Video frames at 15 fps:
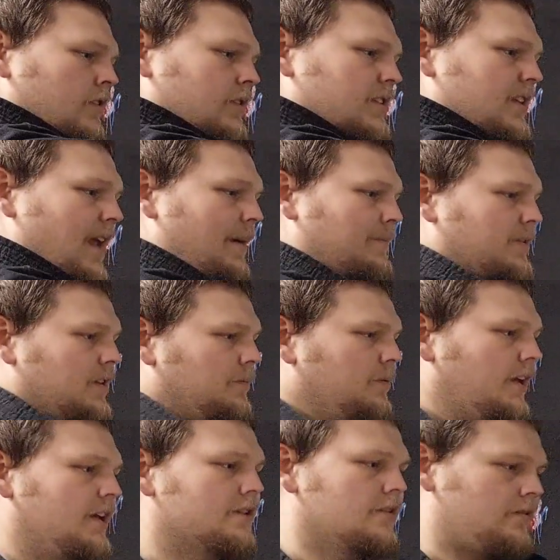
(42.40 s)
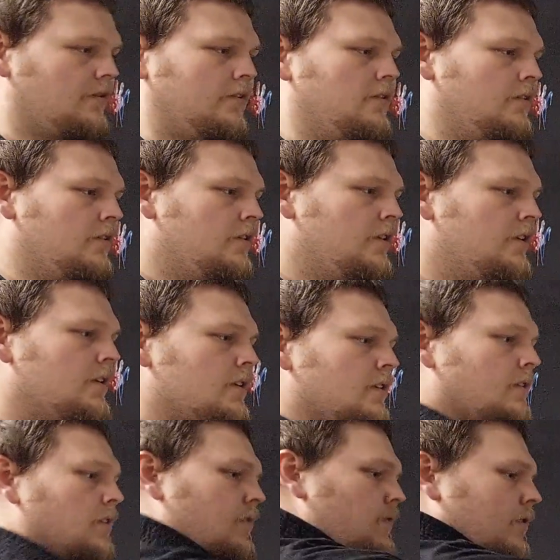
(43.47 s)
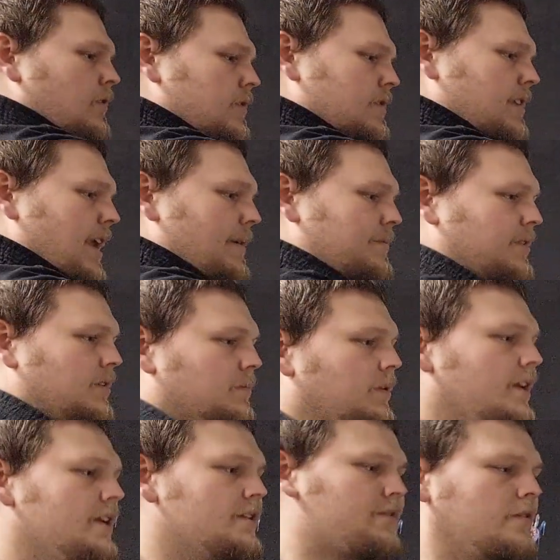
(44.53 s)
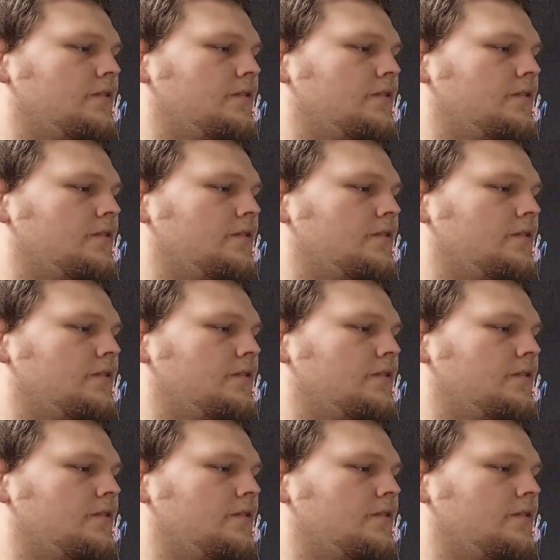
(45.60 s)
snaps into place. Snaps into place.